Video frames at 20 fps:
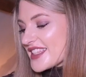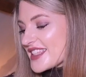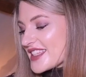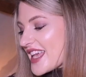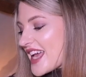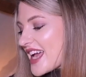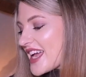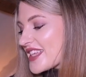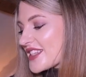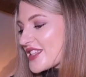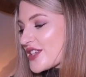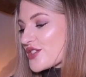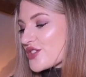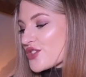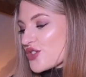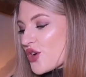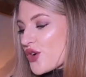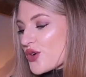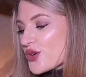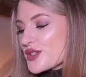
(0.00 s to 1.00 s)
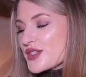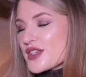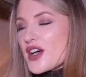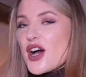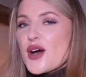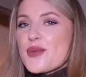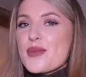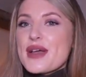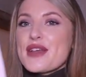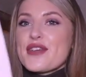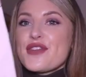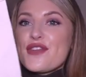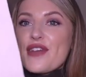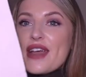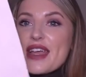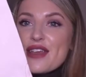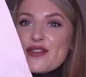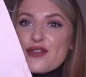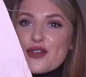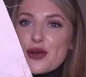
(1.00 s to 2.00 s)
says, dogs are my
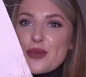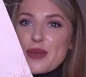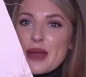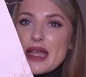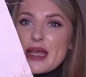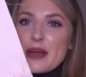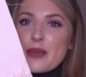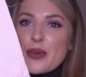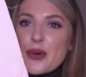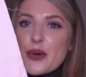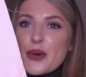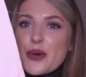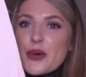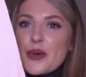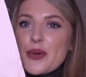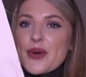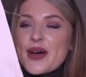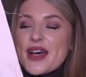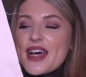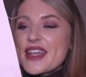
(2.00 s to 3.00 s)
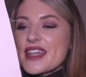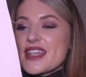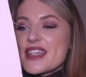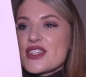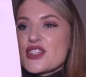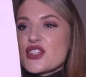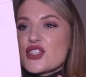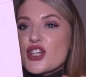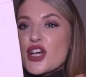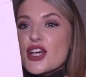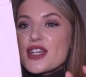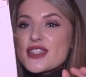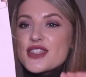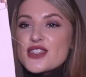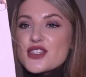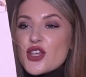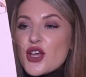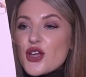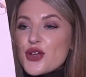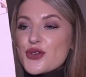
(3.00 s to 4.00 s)
favorite people, and it's
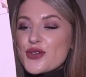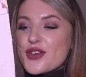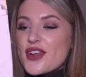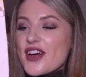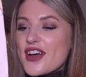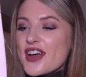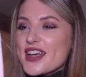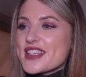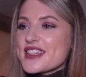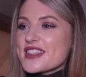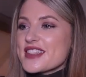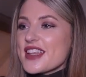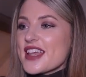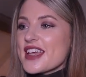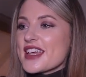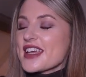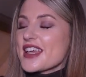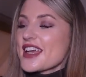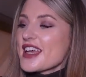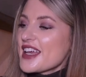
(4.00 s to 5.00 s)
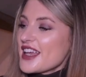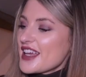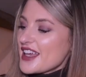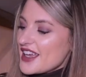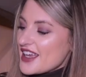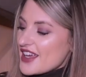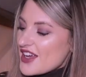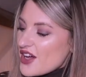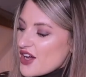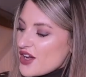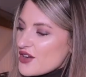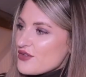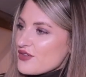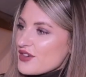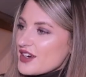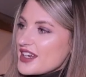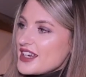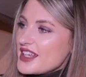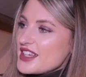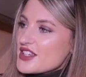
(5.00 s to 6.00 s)
just so nice. Like, I
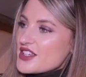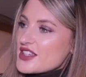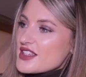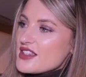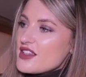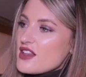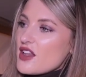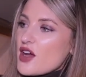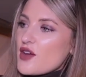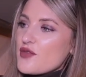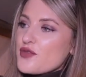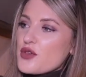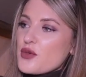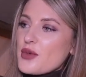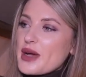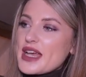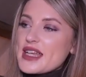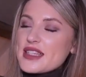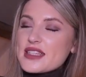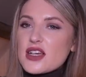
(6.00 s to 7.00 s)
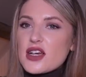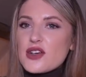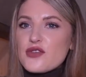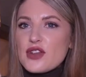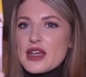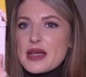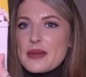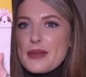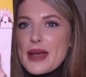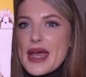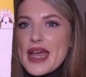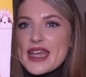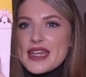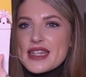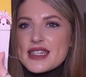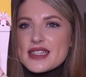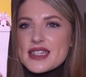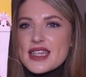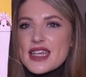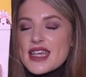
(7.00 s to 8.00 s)
really just love the way it's kind of like
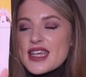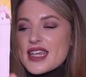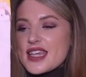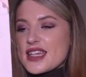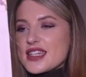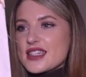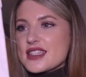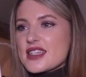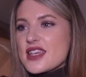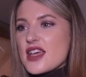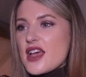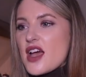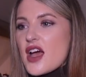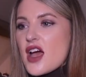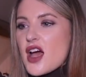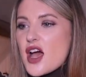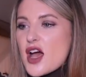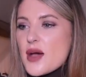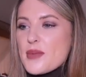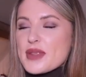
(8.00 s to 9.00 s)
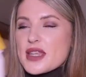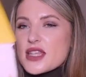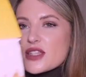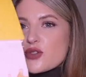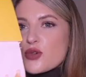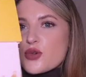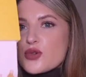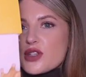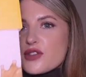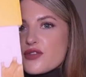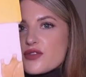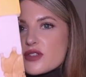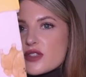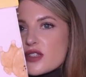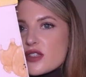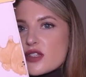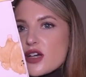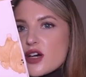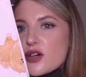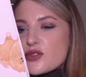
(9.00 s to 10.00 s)
painted. And there's all different
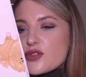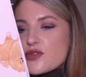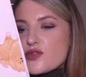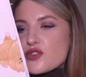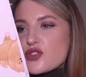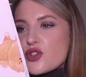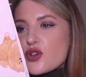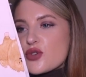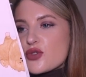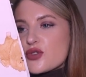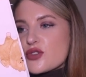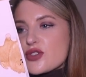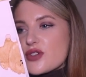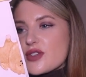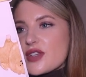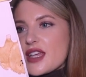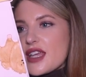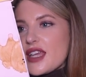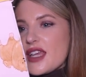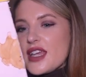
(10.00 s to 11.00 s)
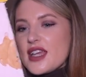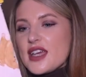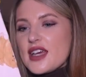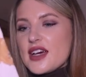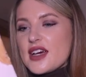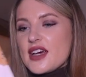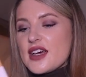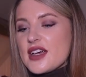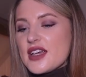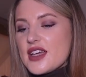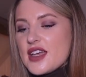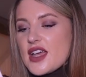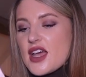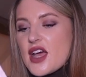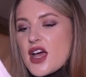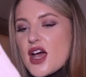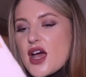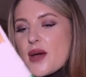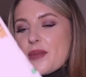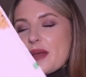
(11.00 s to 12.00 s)
styles of dogs on here. And